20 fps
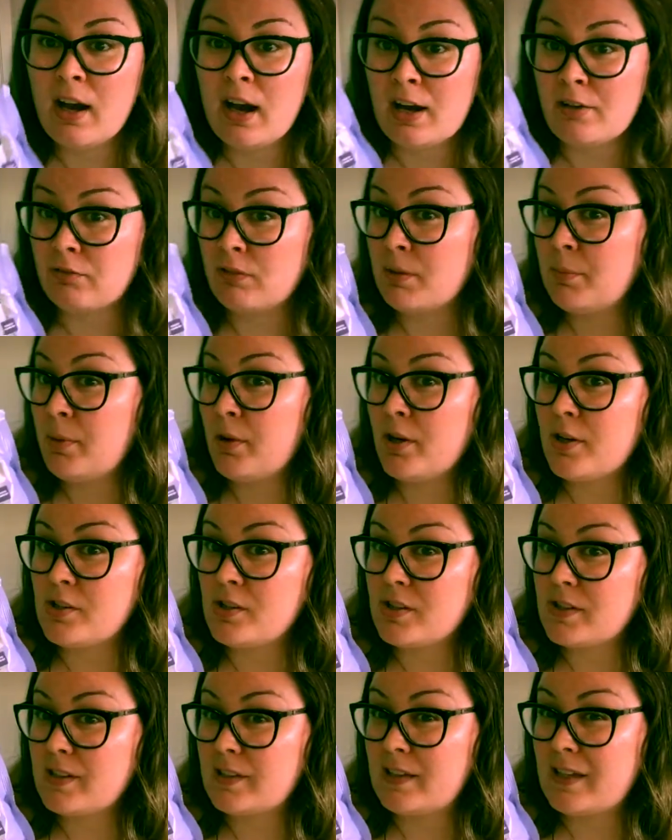I've
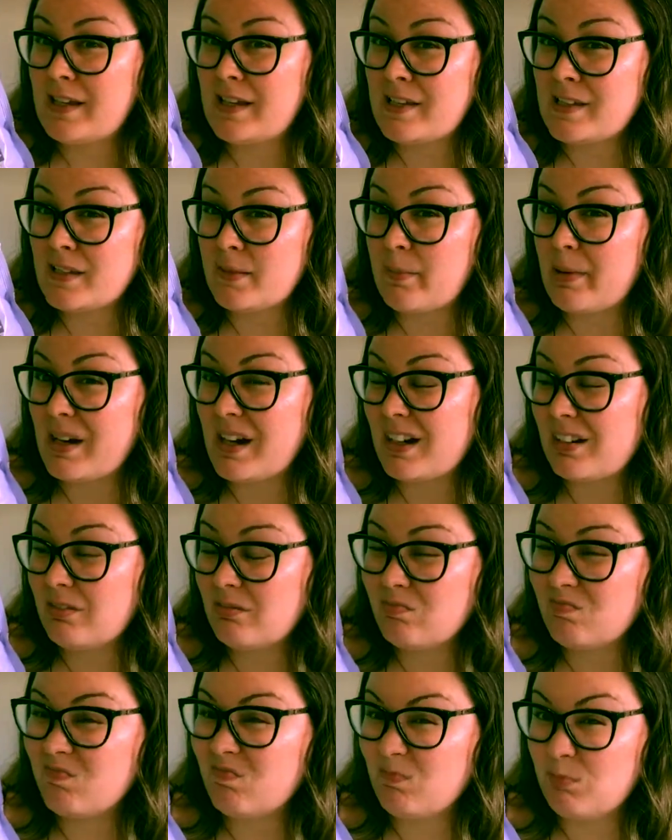repurchased these
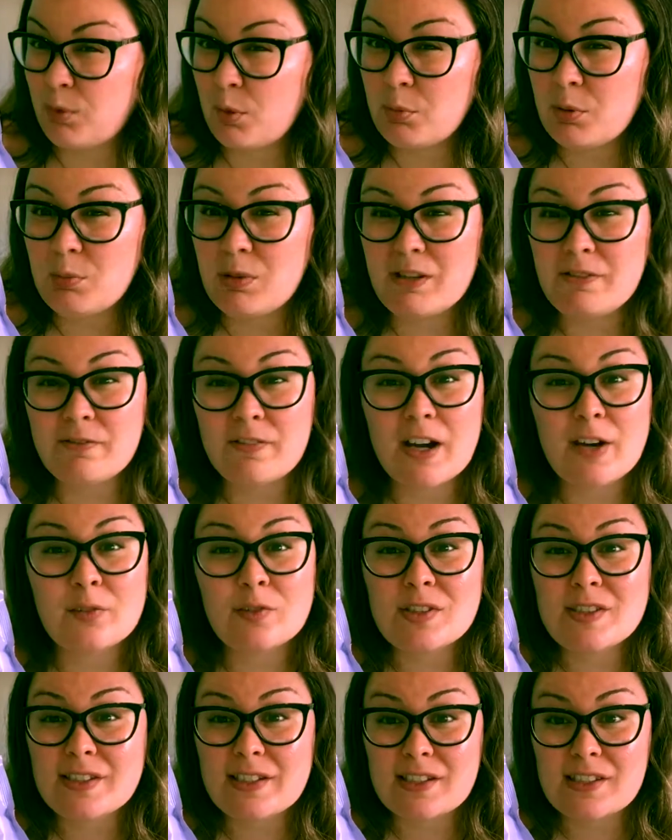about probably
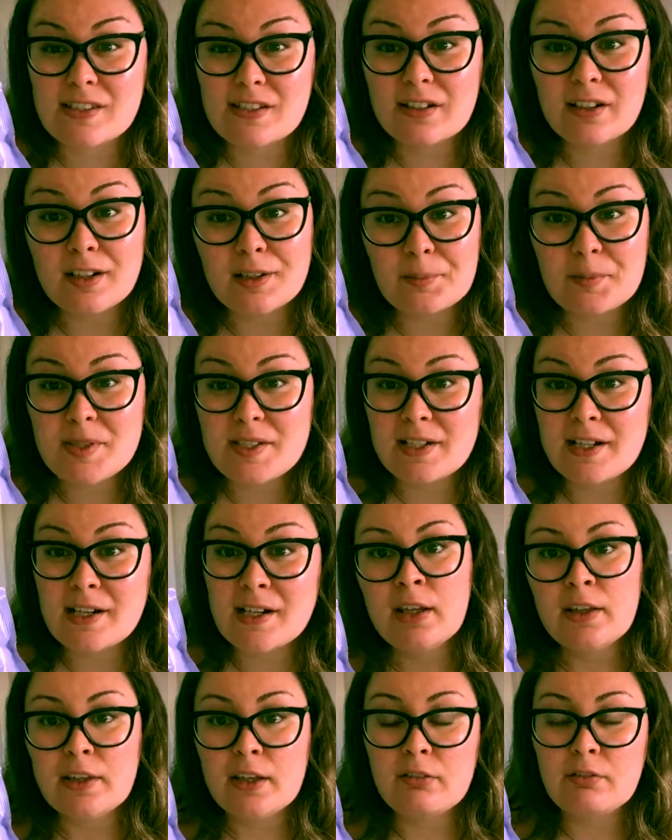5 or 6 times
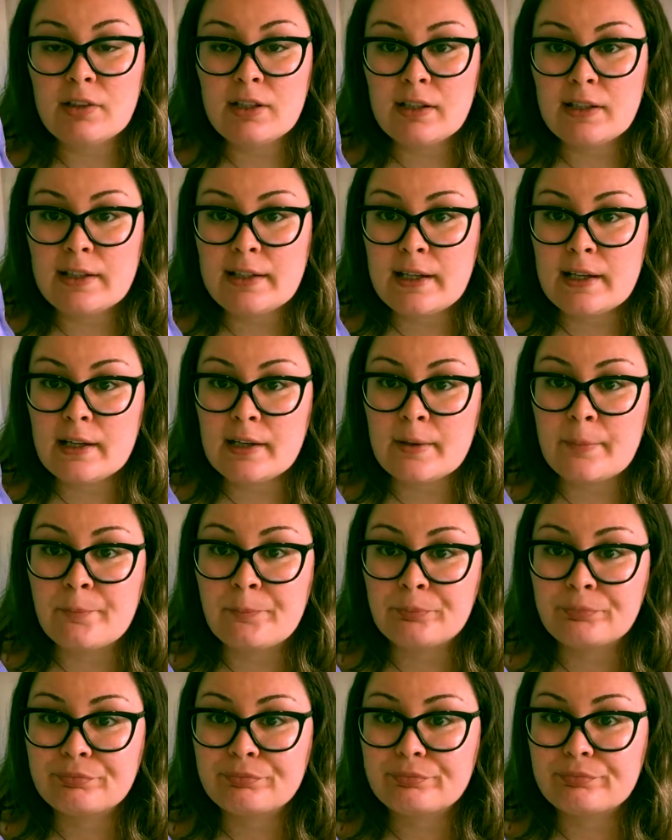now. They're really
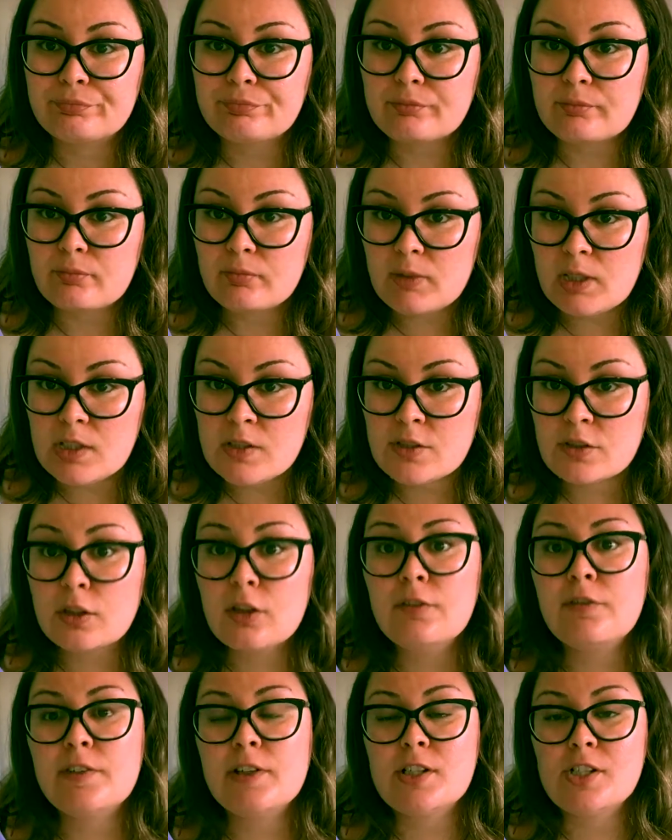
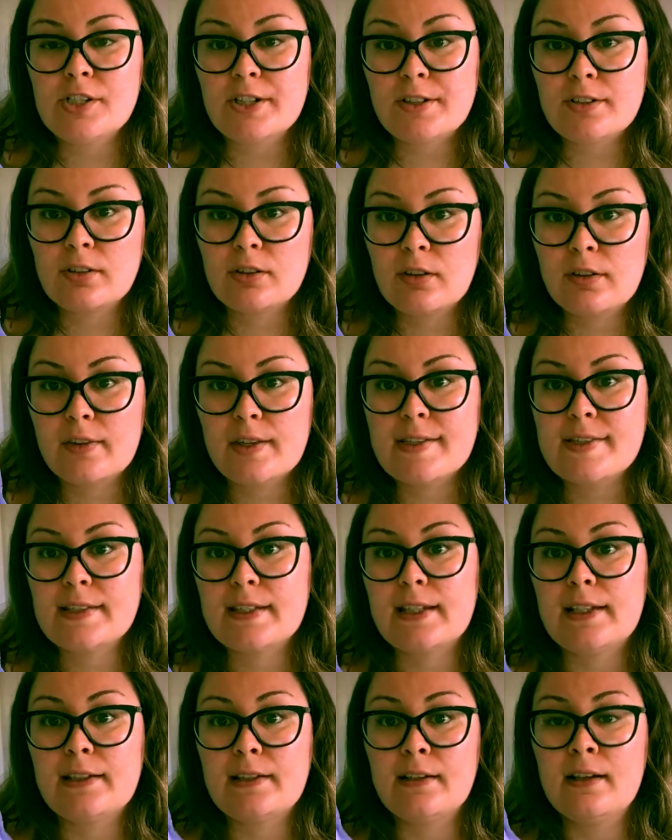soft and gentle on the
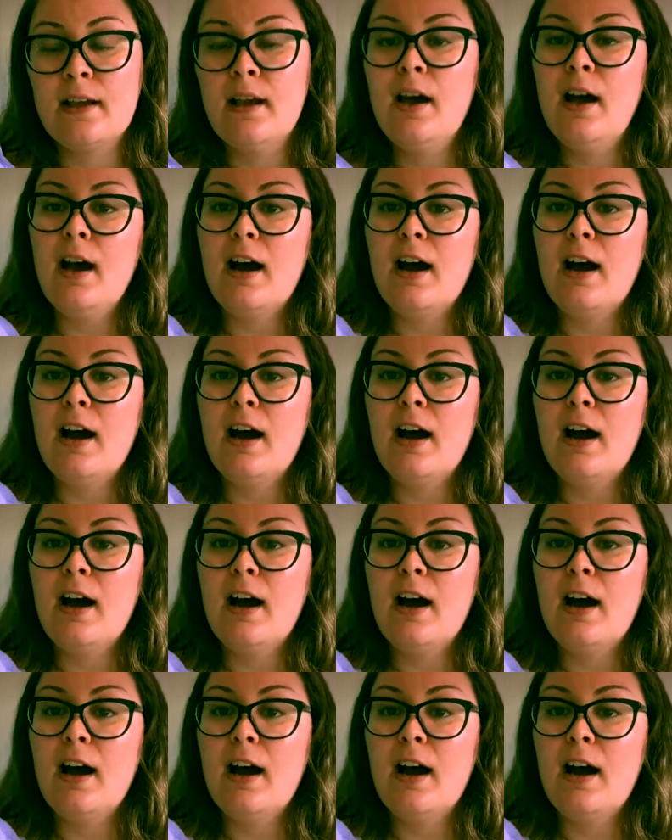skin.